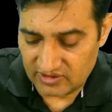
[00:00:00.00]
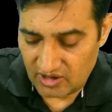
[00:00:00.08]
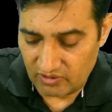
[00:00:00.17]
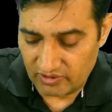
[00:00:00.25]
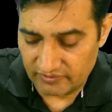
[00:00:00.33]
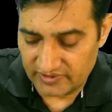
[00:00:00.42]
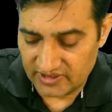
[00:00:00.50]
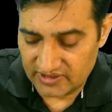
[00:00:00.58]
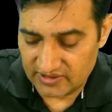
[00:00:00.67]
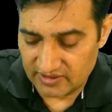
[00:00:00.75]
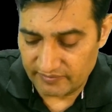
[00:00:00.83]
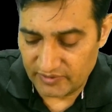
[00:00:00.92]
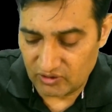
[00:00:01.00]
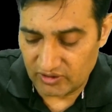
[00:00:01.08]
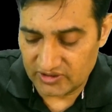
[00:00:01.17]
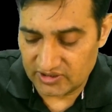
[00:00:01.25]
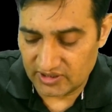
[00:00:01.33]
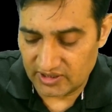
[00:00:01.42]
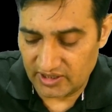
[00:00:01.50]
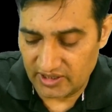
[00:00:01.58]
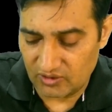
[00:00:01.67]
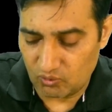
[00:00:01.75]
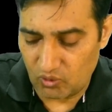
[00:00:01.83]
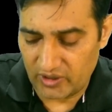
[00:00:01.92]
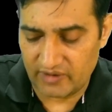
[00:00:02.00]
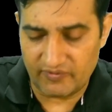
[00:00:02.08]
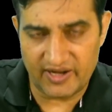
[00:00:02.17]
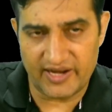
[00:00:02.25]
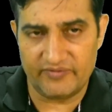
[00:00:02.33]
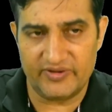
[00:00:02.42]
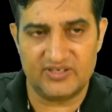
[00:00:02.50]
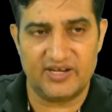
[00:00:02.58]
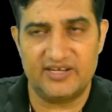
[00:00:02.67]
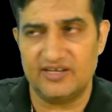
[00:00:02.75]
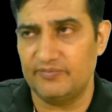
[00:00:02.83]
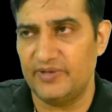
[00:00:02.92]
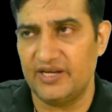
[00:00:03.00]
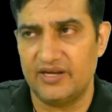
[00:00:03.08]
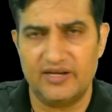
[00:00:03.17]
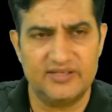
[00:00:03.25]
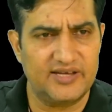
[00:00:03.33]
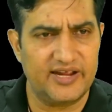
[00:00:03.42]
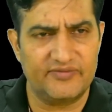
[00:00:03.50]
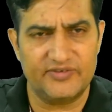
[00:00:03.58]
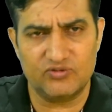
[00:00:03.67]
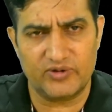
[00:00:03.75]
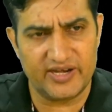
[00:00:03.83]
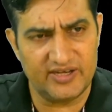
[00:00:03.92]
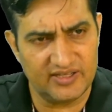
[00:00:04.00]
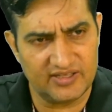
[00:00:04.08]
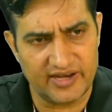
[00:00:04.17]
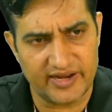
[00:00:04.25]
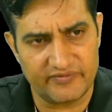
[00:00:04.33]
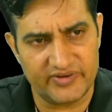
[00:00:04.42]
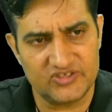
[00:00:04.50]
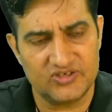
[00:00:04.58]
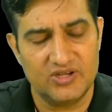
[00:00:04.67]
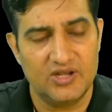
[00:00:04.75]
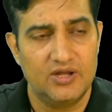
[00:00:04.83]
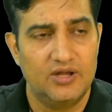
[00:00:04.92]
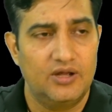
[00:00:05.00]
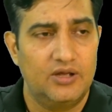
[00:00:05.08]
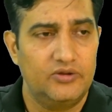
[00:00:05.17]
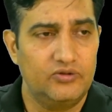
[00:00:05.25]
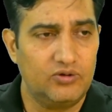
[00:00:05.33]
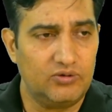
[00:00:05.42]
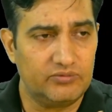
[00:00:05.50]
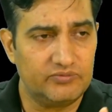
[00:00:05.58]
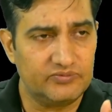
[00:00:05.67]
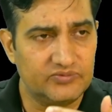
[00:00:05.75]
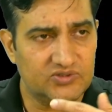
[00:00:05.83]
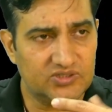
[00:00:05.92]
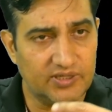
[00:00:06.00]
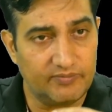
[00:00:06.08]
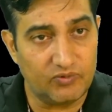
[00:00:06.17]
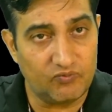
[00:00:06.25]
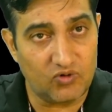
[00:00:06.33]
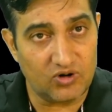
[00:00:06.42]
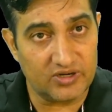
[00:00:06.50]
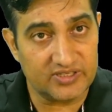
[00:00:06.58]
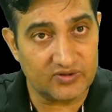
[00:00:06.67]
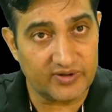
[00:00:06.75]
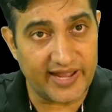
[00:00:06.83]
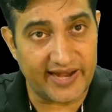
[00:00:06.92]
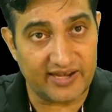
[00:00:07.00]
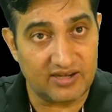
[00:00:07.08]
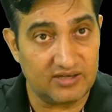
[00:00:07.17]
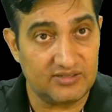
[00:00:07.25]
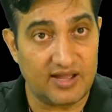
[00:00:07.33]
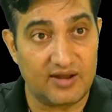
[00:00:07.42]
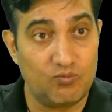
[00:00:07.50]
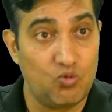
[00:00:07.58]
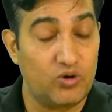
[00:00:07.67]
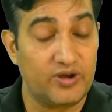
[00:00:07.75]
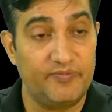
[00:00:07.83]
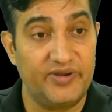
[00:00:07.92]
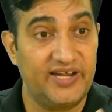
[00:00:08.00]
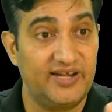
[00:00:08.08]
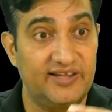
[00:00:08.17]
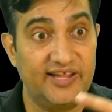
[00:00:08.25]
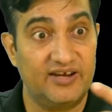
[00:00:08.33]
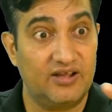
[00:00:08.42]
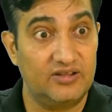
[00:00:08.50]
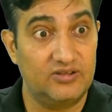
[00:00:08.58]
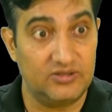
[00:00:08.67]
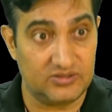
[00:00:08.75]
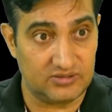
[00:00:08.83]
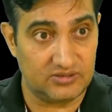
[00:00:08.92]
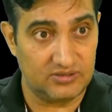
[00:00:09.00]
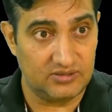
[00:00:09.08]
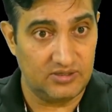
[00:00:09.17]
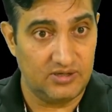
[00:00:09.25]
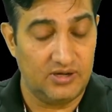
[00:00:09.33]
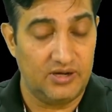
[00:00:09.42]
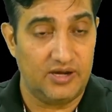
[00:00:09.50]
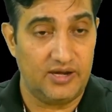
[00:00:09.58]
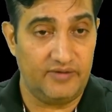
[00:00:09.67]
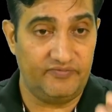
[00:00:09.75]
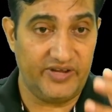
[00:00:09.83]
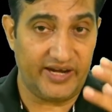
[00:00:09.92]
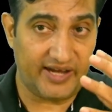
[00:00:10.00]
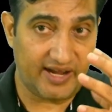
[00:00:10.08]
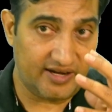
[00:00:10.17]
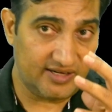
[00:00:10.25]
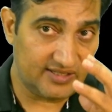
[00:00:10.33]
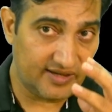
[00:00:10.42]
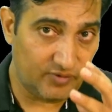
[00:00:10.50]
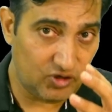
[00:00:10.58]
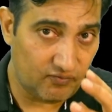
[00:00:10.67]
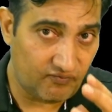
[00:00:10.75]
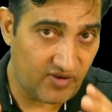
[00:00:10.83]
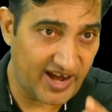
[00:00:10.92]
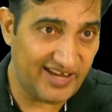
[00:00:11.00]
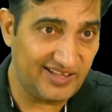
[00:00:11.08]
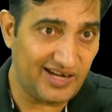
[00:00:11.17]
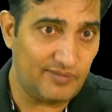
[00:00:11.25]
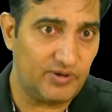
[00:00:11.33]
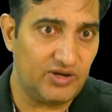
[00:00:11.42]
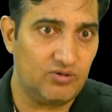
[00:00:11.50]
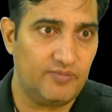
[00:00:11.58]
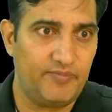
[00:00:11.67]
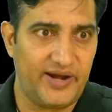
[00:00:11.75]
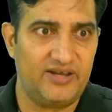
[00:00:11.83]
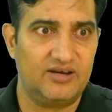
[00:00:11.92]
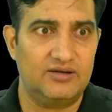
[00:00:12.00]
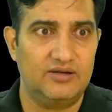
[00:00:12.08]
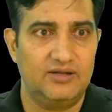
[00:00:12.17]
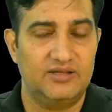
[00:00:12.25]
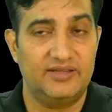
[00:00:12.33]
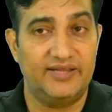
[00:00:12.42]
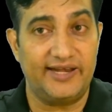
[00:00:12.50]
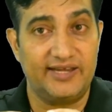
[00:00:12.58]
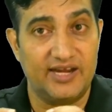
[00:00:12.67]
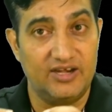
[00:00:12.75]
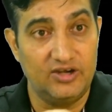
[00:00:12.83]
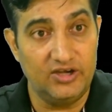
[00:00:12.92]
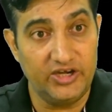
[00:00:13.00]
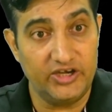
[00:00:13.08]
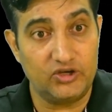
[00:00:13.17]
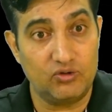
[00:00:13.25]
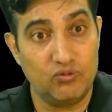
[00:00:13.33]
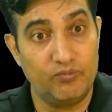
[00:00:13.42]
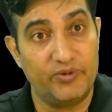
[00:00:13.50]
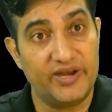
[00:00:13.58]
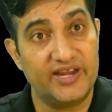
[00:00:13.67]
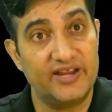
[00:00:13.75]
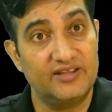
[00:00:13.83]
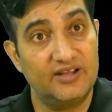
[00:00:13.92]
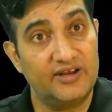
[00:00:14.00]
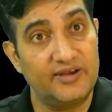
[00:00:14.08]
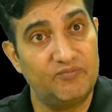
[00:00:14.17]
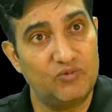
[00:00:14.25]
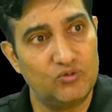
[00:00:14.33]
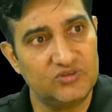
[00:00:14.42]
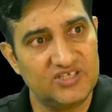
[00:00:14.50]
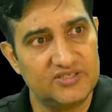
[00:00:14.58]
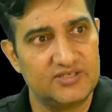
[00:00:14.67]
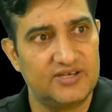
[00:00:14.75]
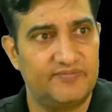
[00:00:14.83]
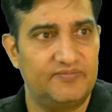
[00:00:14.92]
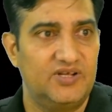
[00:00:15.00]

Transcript: out of this, because in whatever language, let it be English language or any other language, you know, some words or characters are more repeated than others. If the attacker is able to find that particular pattern, that can lead to breaking the crypto system.